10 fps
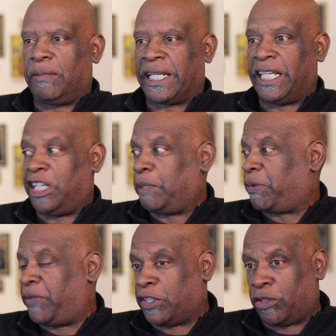again, in a
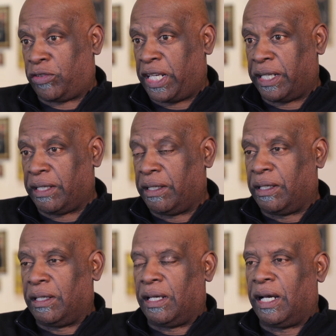professional setting,
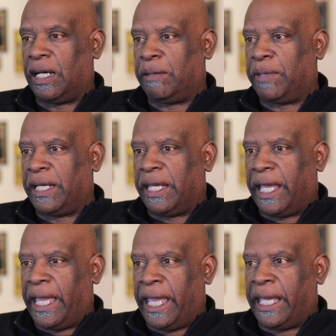
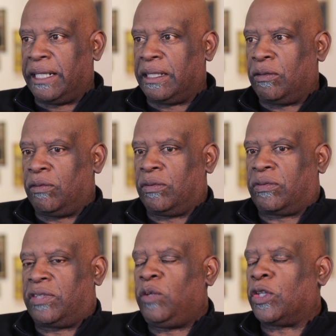and
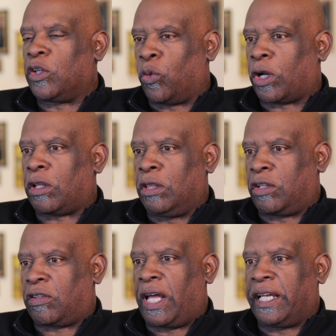see what their work
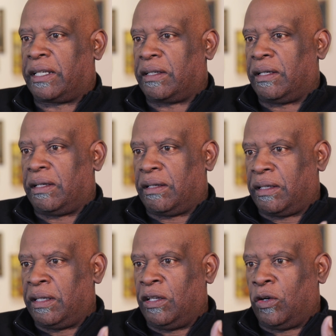looks like,
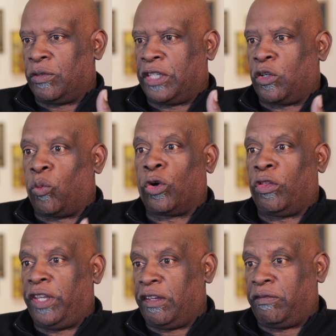that they're
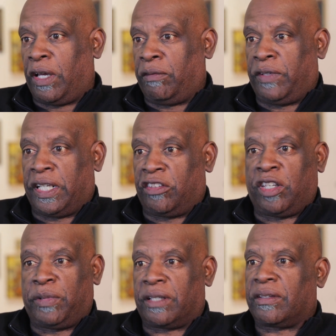worthy of an
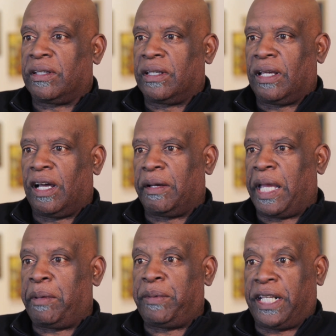exhibit.
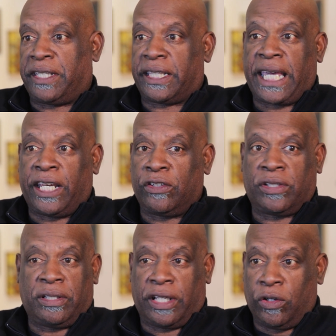And maybe they take that
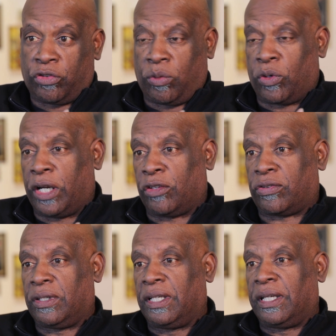energy and they go somewhere
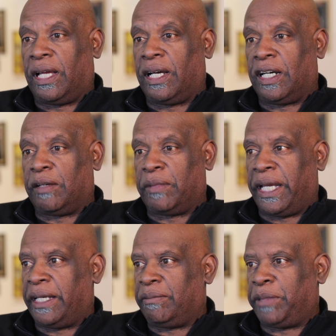else
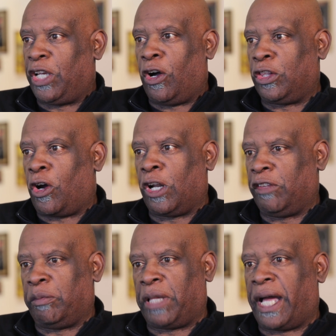and beyond the Art of
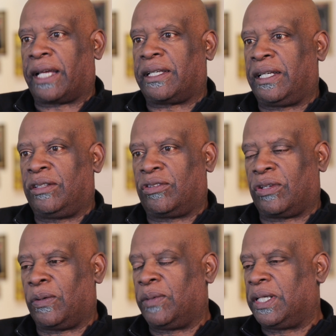Living Black. And
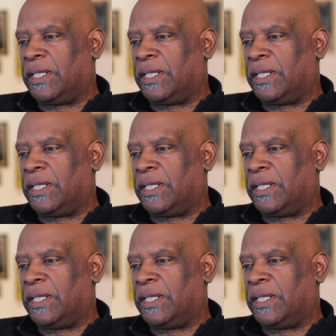so